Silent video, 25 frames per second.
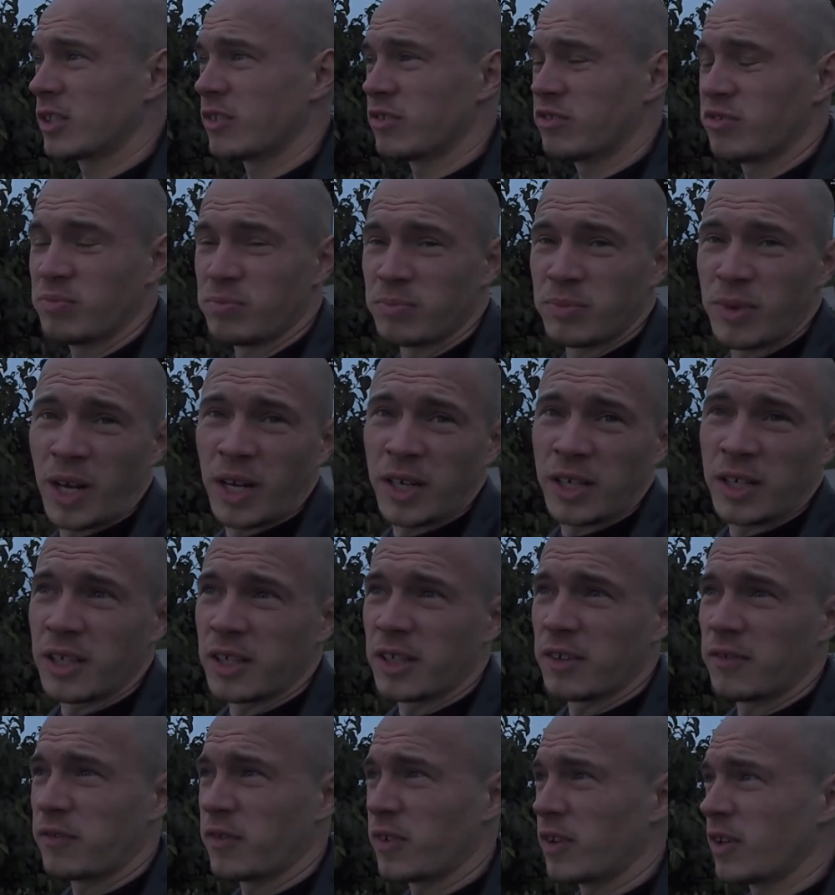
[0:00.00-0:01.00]
of money
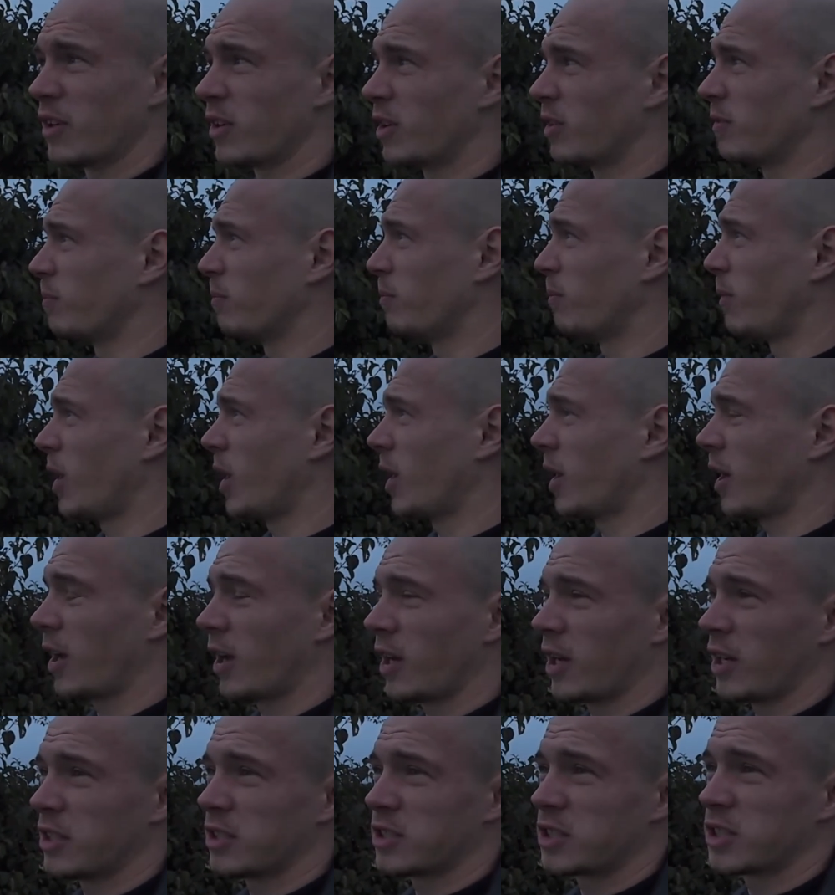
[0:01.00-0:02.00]
if you're in my
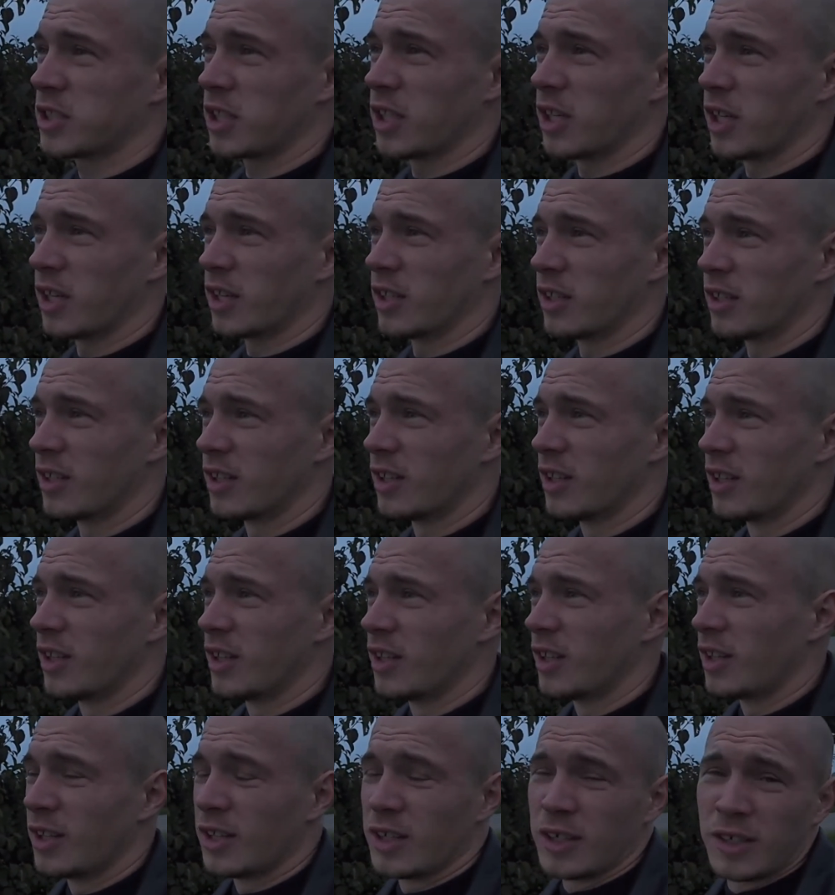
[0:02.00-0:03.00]
age and
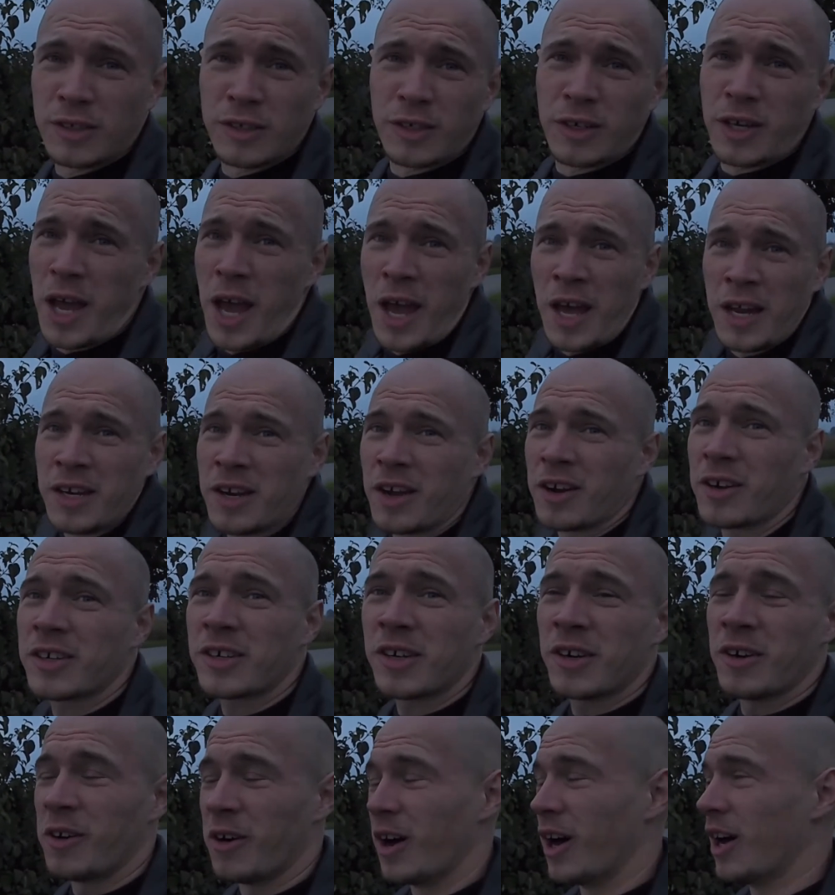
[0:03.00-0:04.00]
you cannot
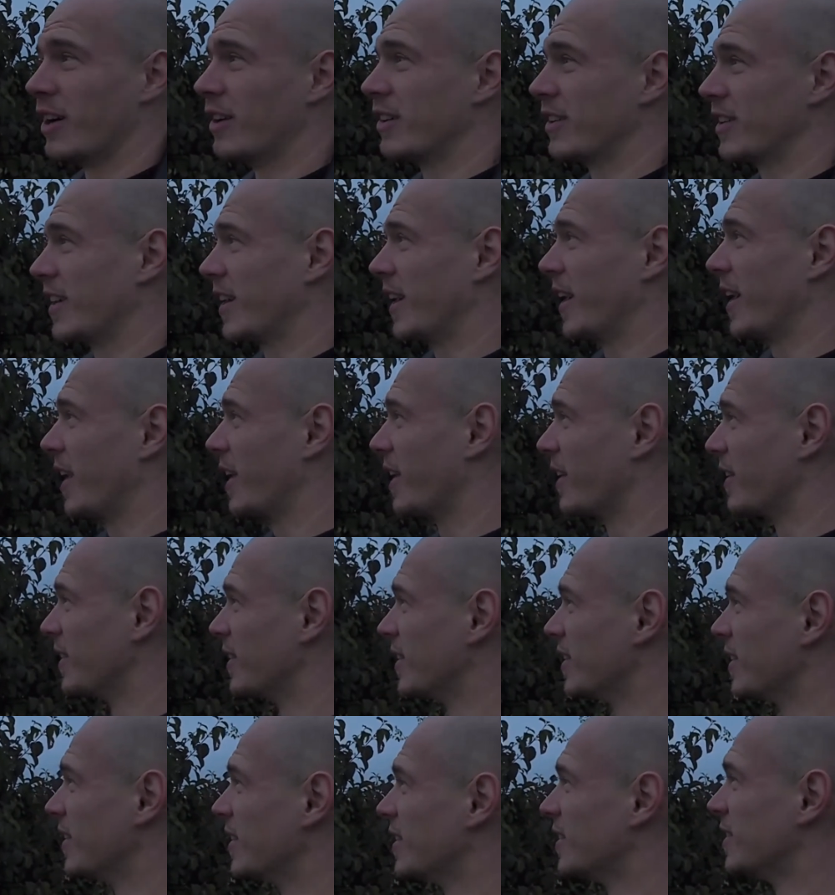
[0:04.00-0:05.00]
go out there.
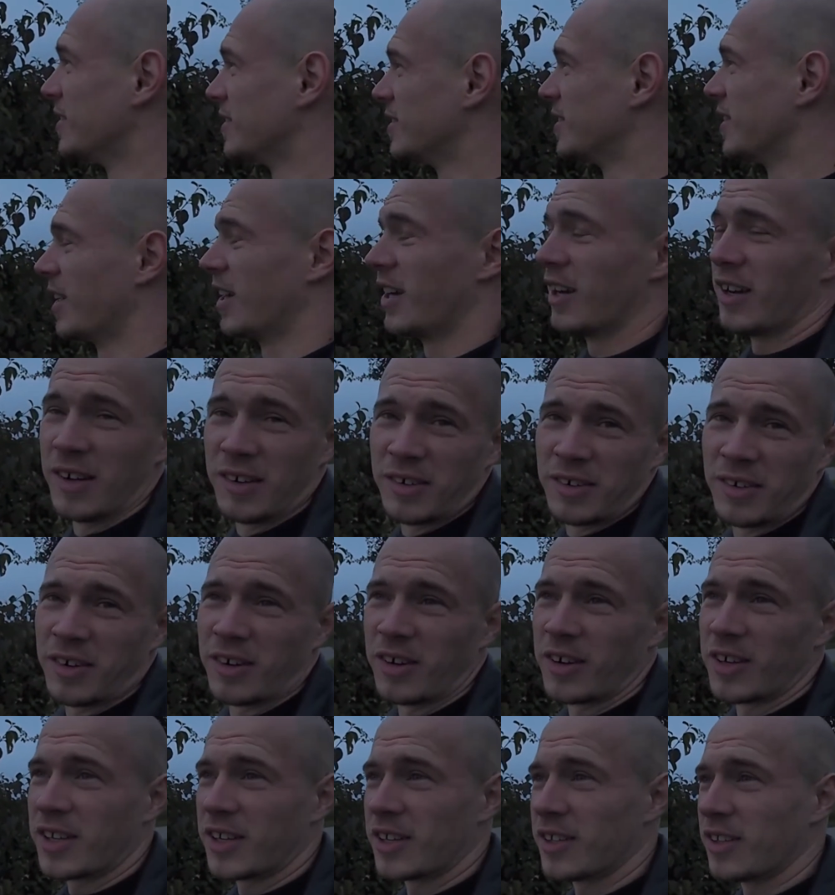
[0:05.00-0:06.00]

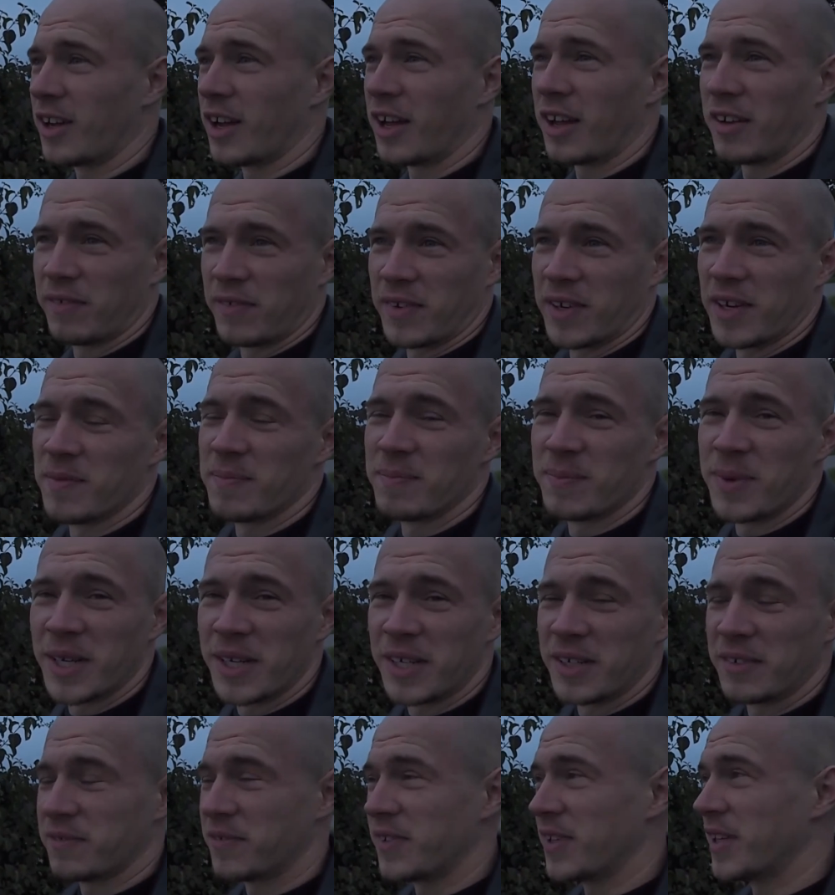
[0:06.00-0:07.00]
Also have some
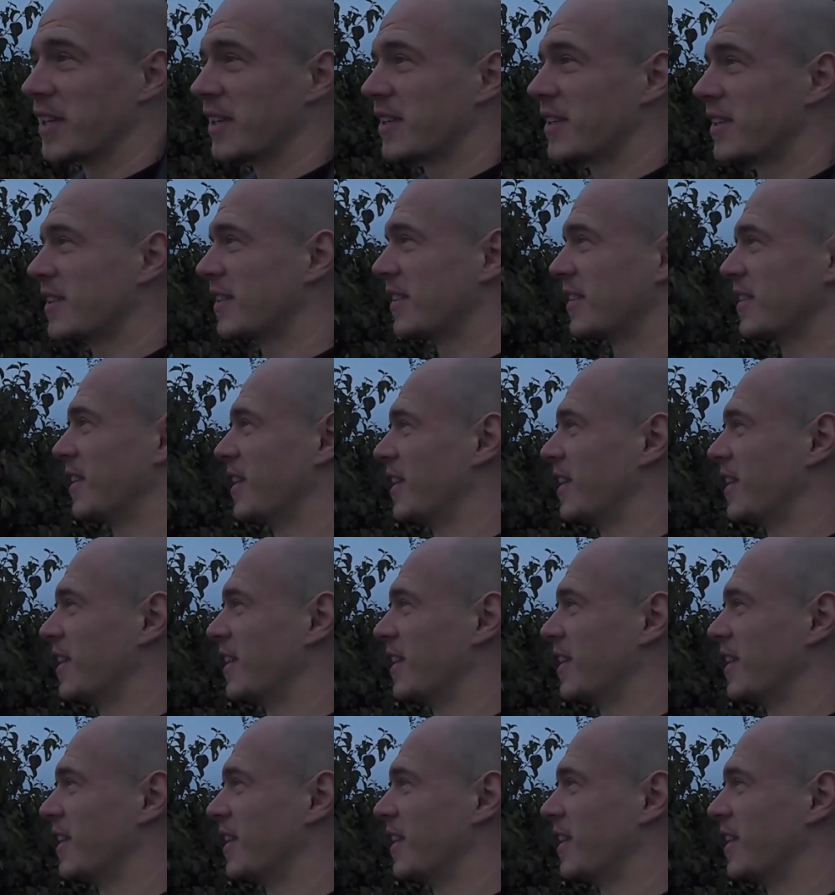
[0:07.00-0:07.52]
benefits.